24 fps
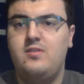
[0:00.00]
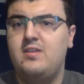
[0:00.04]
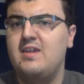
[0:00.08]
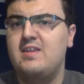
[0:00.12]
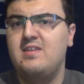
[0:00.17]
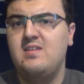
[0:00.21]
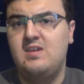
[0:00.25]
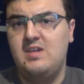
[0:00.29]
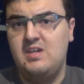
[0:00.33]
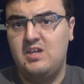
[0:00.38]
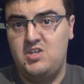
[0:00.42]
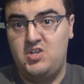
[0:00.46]

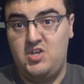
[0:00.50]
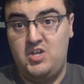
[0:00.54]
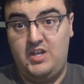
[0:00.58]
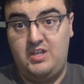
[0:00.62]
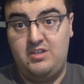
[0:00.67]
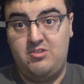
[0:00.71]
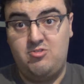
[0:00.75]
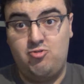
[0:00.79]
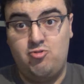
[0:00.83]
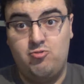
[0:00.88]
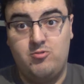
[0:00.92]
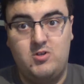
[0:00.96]
didn't get a
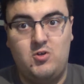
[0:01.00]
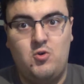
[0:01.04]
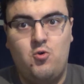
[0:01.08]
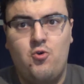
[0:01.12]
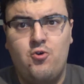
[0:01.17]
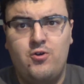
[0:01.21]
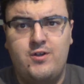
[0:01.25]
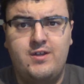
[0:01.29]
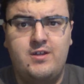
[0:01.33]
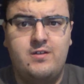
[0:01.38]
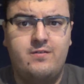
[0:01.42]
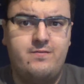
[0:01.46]
chance to
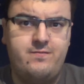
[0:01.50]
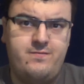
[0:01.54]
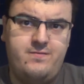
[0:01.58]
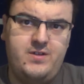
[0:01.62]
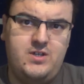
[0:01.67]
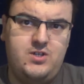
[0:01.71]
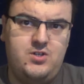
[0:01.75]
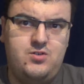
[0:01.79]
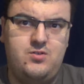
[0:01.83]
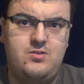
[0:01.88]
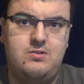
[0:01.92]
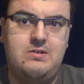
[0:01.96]
record an
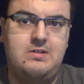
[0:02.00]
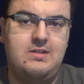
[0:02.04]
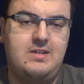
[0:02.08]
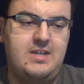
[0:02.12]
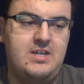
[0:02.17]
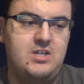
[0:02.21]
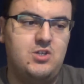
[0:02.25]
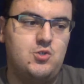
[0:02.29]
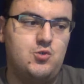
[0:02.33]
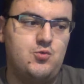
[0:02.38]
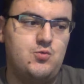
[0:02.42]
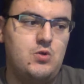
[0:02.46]
official
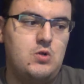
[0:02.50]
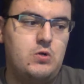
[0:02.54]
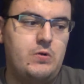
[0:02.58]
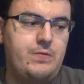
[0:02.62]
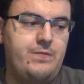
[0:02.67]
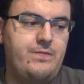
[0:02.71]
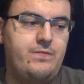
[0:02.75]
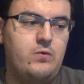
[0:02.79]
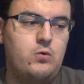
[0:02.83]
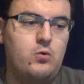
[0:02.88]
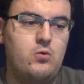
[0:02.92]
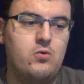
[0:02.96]

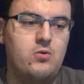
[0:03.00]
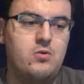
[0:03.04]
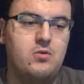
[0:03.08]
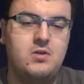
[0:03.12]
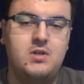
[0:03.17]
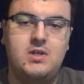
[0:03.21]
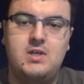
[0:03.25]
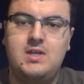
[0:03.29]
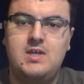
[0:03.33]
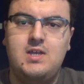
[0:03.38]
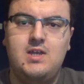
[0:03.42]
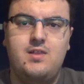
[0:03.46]
intro for
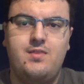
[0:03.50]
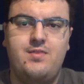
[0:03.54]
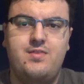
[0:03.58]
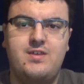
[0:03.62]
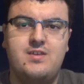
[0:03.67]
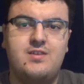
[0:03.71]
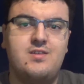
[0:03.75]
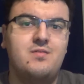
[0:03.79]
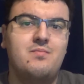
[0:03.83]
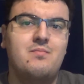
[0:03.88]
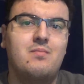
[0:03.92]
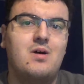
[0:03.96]

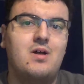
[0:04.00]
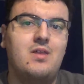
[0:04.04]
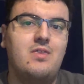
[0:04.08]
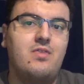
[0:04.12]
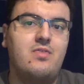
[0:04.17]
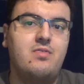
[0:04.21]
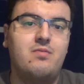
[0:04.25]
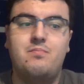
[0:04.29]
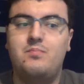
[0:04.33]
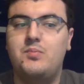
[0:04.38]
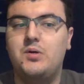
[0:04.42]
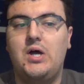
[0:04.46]
this
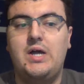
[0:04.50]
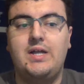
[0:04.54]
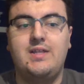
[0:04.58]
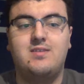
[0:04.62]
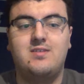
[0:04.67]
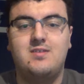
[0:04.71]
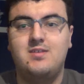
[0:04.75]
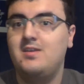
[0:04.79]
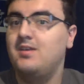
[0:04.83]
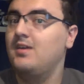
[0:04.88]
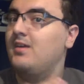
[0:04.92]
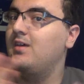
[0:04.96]
month,
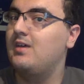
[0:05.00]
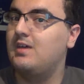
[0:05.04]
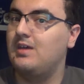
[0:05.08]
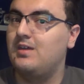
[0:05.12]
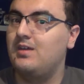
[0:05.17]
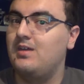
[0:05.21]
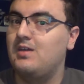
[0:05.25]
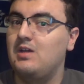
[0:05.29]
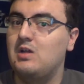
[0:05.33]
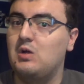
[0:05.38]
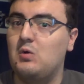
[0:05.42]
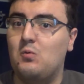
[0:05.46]
but
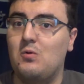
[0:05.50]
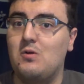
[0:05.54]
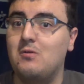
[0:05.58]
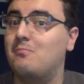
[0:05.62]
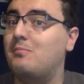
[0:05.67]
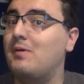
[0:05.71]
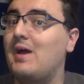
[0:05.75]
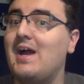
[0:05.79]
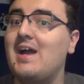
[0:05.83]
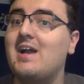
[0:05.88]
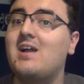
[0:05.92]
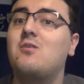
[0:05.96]
we're
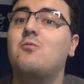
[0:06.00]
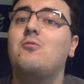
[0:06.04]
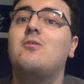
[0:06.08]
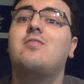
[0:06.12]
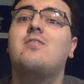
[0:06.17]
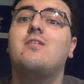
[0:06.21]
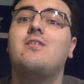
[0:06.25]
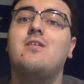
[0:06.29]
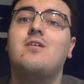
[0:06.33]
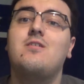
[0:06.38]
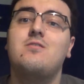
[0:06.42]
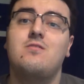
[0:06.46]
back
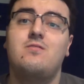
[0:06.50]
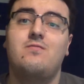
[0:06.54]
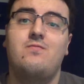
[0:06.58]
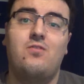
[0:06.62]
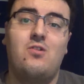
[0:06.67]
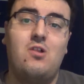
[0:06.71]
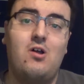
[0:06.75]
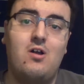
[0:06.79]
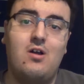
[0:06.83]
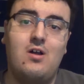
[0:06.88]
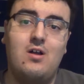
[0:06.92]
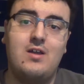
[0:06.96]
with another
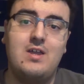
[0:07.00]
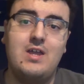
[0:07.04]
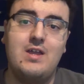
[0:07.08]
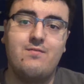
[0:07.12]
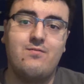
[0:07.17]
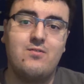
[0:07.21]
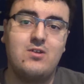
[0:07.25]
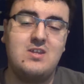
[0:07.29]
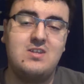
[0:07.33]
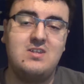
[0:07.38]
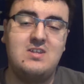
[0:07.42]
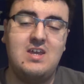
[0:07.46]
vlog
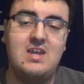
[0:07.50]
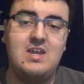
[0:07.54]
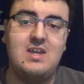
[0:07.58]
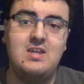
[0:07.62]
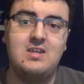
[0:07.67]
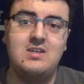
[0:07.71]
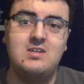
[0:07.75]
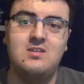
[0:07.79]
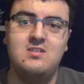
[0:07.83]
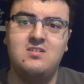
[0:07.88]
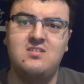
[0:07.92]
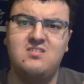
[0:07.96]
every
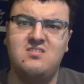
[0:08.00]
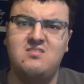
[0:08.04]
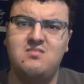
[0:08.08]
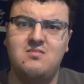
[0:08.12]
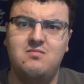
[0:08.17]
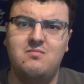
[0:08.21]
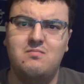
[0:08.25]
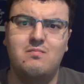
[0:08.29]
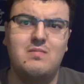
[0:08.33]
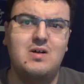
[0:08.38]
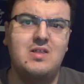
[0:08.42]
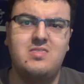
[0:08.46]
day in
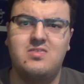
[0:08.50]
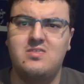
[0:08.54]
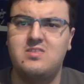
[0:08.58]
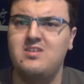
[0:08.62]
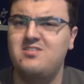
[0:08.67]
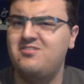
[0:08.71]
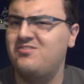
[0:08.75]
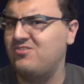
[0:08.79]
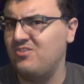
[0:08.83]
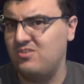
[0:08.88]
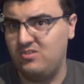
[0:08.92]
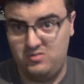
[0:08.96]
month
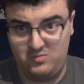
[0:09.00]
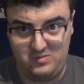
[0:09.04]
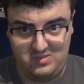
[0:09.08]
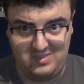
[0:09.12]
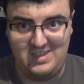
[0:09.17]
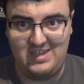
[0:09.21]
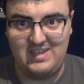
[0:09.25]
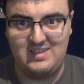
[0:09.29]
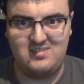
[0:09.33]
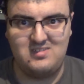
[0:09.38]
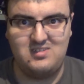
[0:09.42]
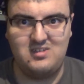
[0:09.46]
that starts with
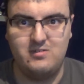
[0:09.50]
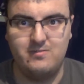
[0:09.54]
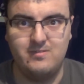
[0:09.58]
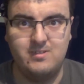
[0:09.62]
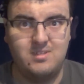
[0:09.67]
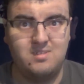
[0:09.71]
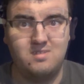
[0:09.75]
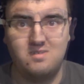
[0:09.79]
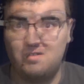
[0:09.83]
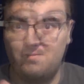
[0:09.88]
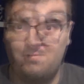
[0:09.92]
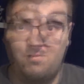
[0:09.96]
A
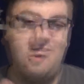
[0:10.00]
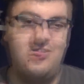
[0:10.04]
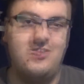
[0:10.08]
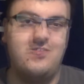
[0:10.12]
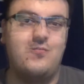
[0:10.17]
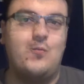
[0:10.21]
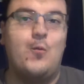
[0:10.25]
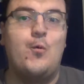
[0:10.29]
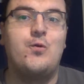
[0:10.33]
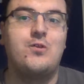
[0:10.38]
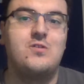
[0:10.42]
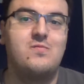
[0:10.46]
series. This,
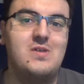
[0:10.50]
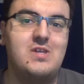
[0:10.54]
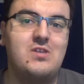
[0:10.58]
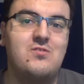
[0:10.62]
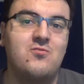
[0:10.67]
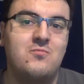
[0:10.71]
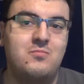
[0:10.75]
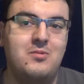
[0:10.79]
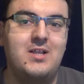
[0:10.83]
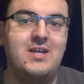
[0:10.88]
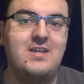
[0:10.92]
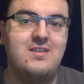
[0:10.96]
of course, means
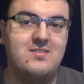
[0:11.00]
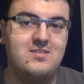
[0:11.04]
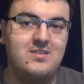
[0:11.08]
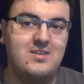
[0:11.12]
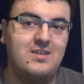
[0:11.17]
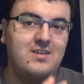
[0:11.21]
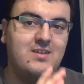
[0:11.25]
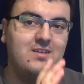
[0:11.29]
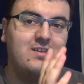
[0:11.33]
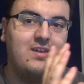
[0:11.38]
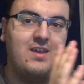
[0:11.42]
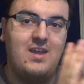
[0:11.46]

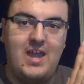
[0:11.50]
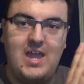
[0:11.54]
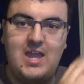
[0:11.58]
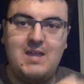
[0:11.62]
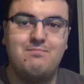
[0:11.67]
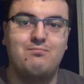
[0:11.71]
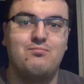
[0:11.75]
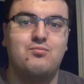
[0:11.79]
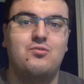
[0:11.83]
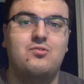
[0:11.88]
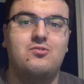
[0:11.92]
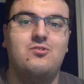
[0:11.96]
replacing
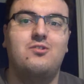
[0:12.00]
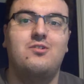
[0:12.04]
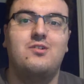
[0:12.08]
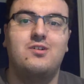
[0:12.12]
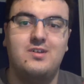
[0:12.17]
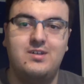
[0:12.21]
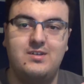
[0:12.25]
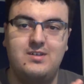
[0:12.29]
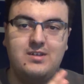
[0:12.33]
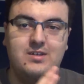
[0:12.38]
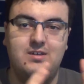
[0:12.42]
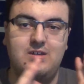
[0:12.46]

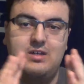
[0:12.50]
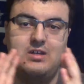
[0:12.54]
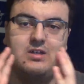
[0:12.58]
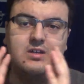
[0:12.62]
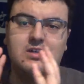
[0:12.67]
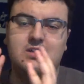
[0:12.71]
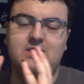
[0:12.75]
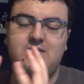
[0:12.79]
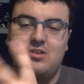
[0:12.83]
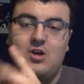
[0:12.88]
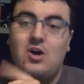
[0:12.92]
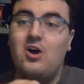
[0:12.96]
April
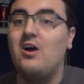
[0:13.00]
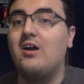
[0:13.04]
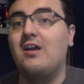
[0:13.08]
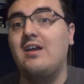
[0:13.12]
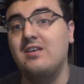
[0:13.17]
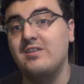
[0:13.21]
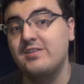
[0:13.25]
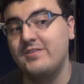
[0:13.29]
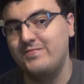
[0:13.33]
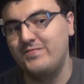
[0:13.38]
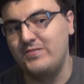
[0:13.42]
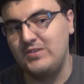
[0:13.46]
as
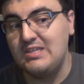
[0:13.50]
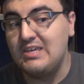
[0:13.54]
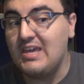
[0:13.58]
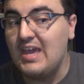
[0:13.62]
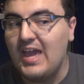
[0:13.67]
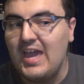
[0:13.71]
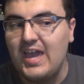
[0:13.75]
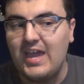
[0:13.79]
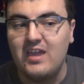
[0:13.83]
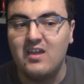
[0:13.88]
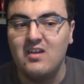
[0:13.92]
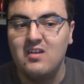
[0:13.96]
August for the
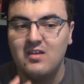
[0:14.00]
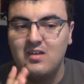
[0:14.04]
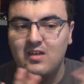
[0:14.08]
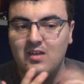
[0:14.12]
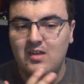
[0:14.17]
A.